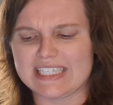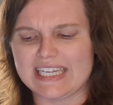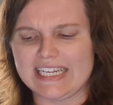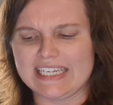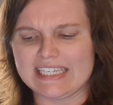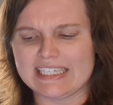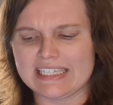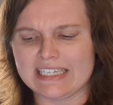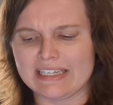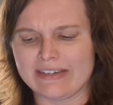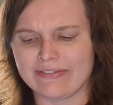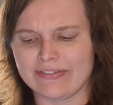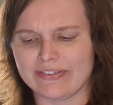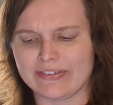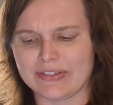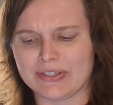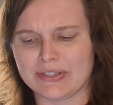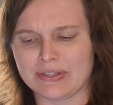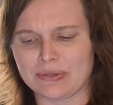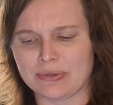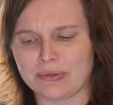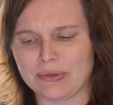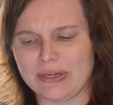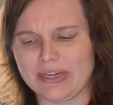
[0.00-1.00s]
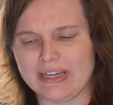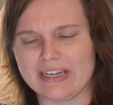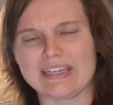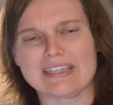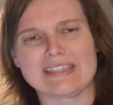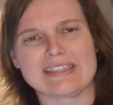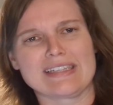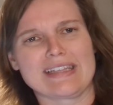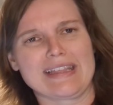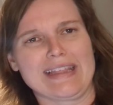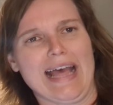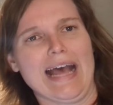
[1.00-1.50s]
1853, and
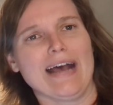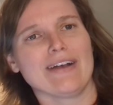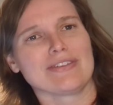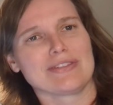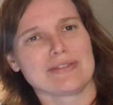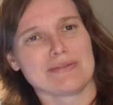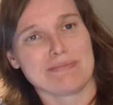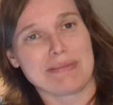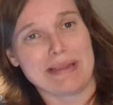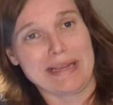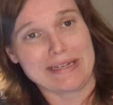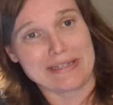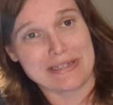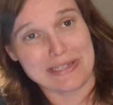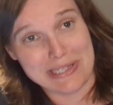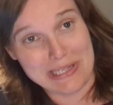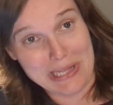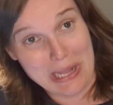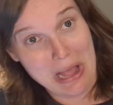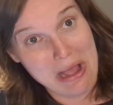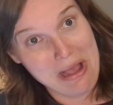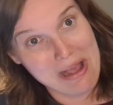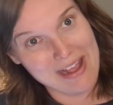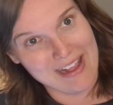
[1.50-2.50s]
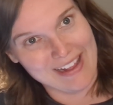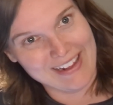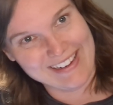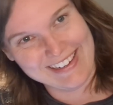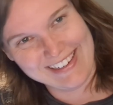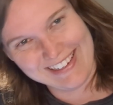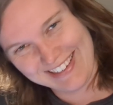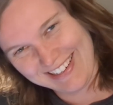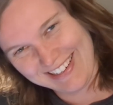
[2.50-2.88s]
it's 1,000 pages long.